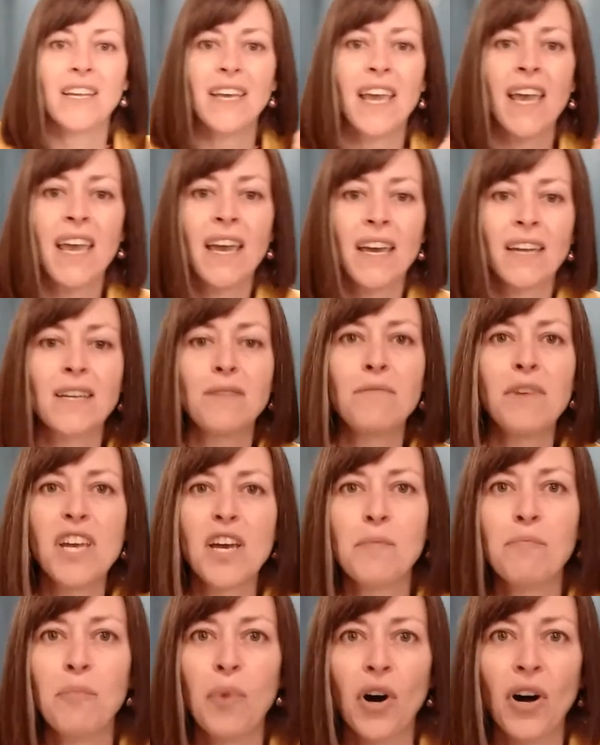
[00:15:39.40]
he handed
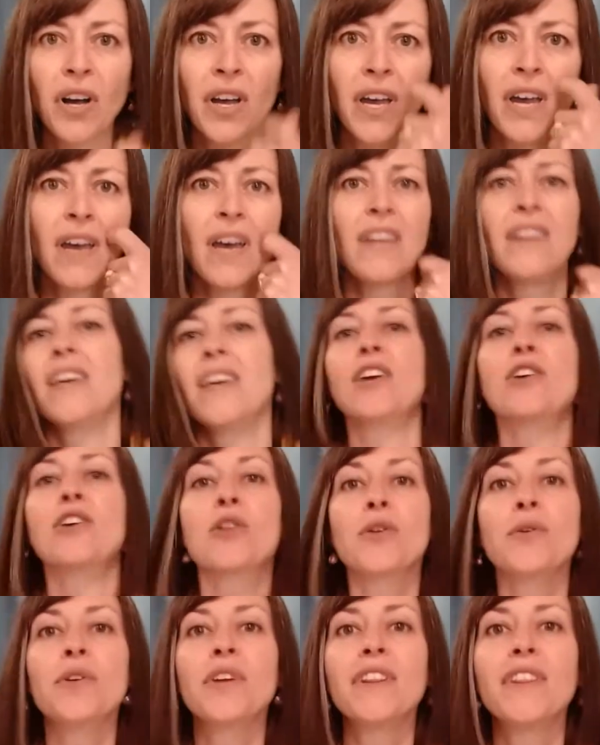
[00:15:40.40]
me a book that
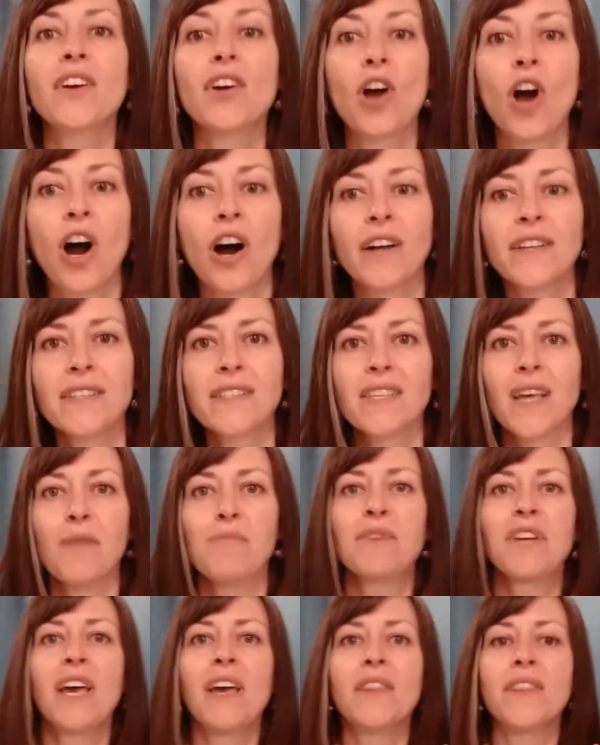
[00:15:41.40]
included the
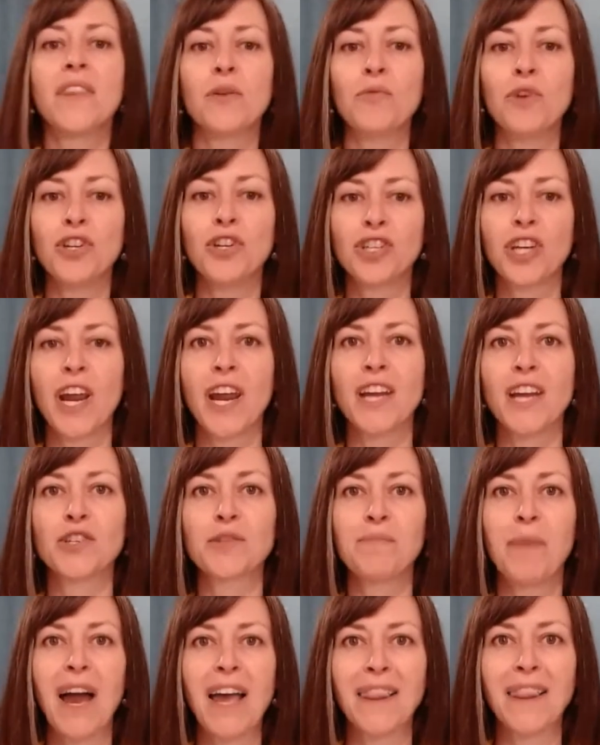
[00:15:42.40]
concept that would
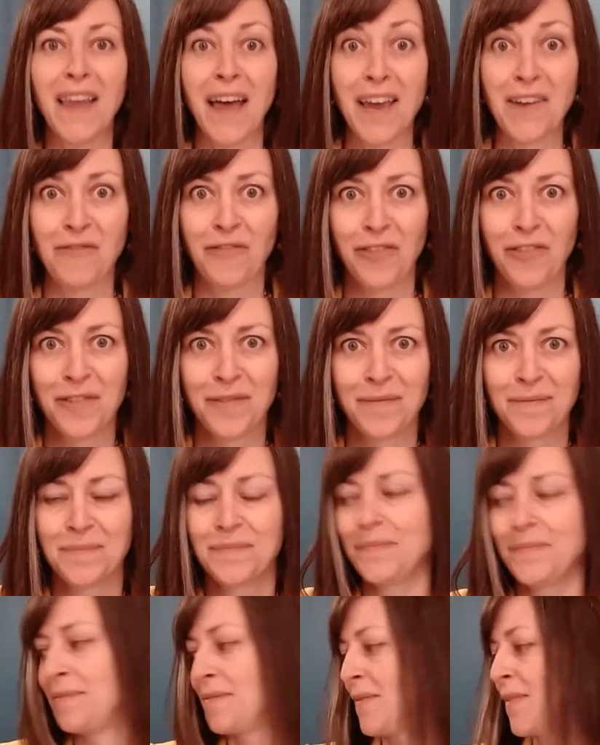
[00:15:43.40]
change my life.
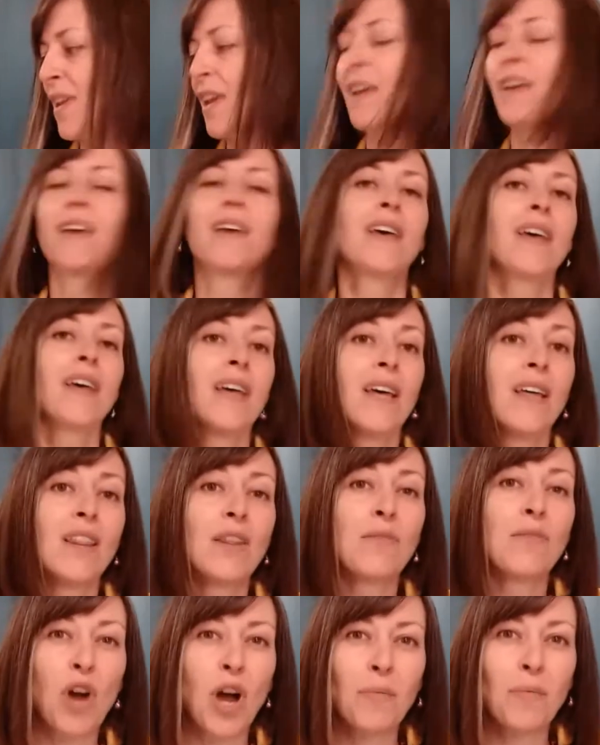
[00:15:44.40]

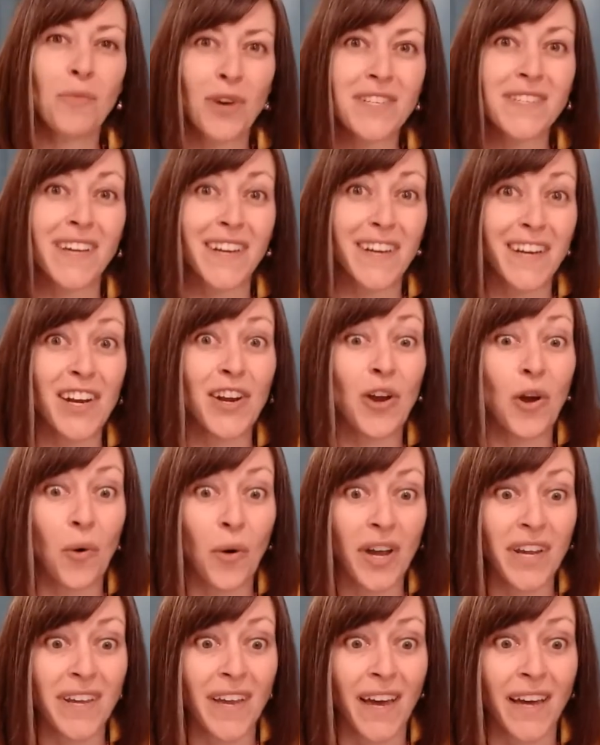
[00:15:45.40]
Problem was, I didn't
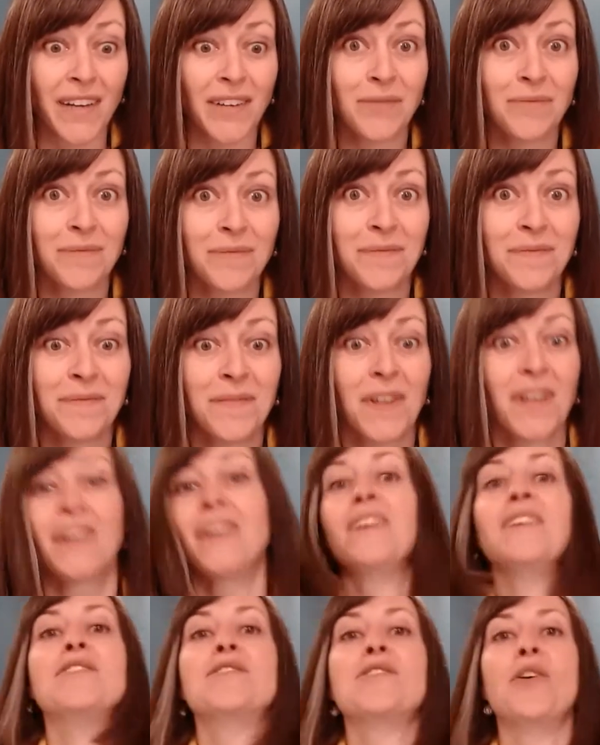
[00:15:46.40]
know it yet.
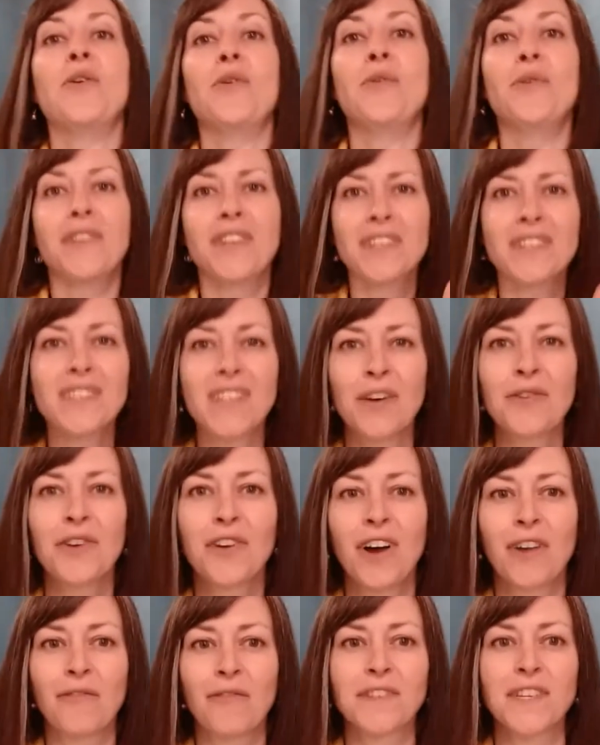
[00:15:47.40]
So this is how the
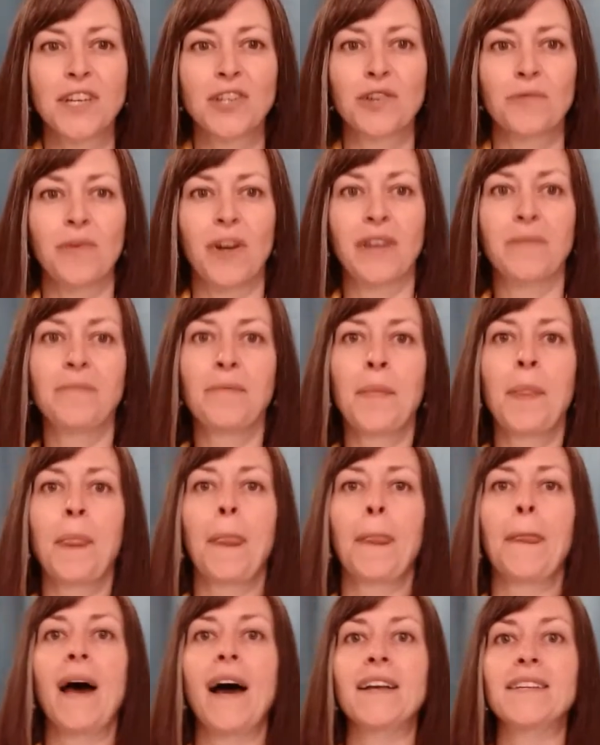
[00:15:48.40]
conversation went.
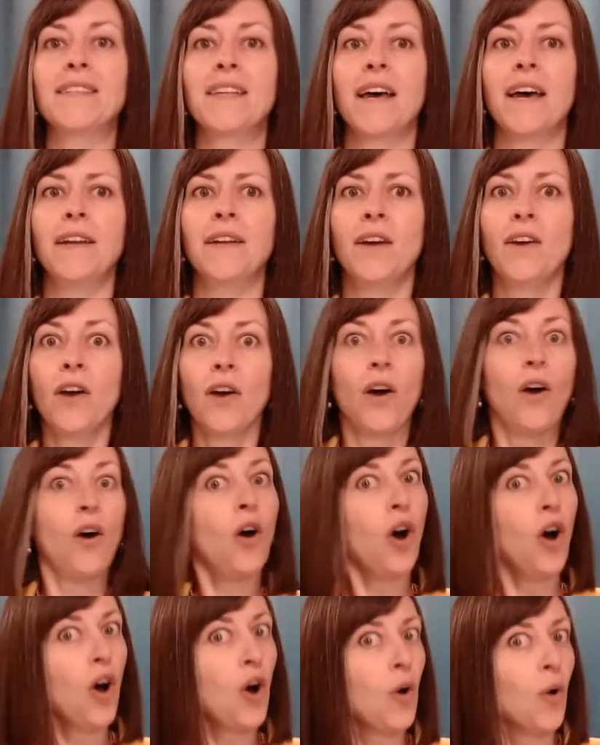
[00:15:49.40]
I said,
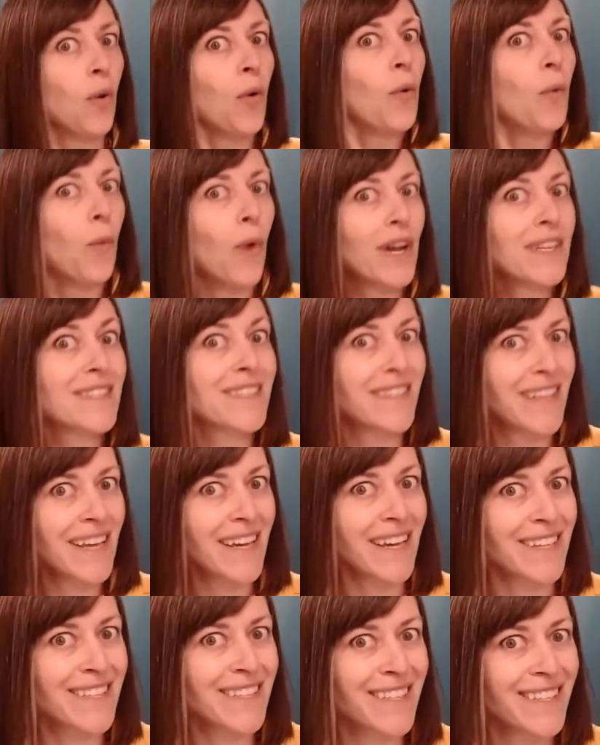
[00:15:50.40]
"Oh, what's
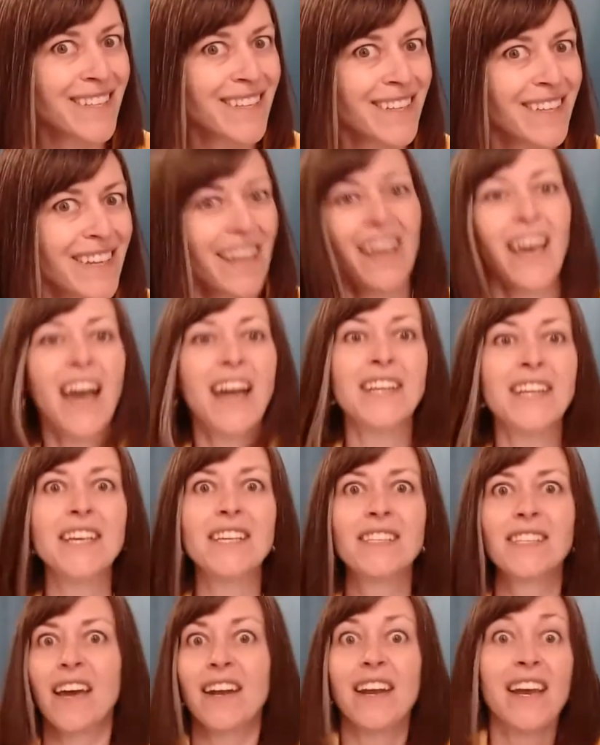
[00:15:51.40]
this?" And
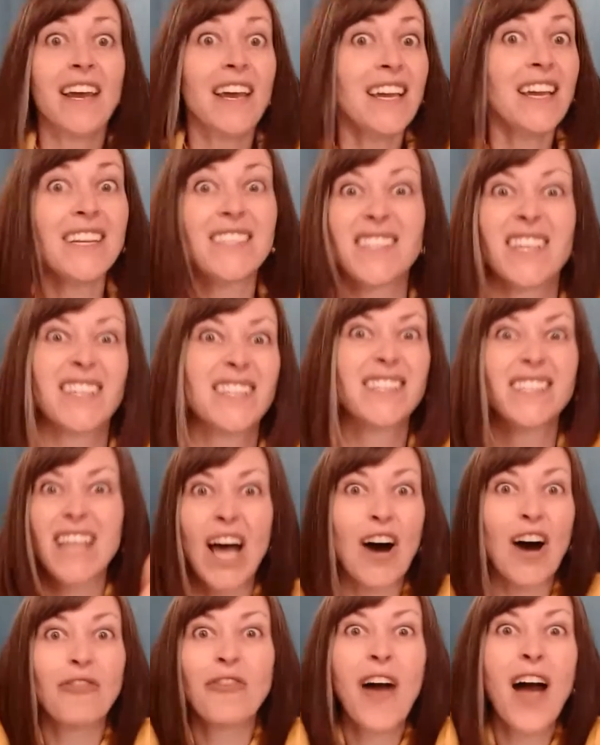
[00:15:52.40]
he said, "It's a
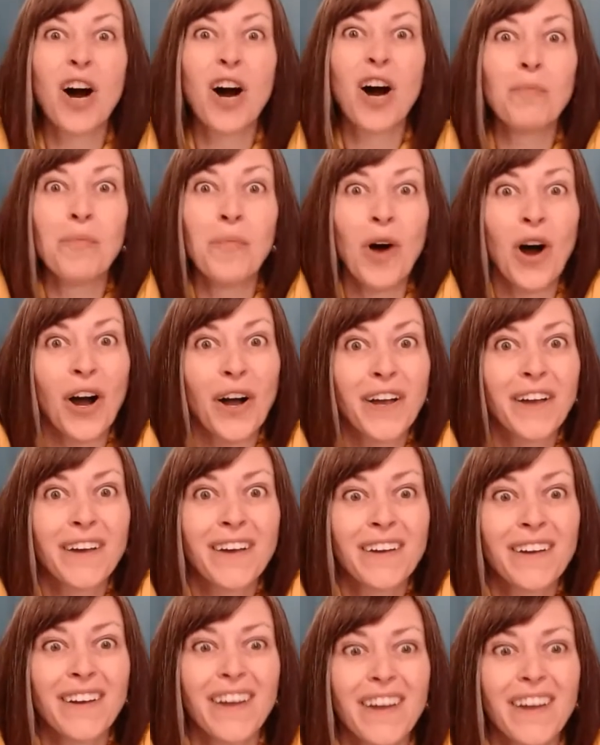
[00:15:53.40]
self-help book."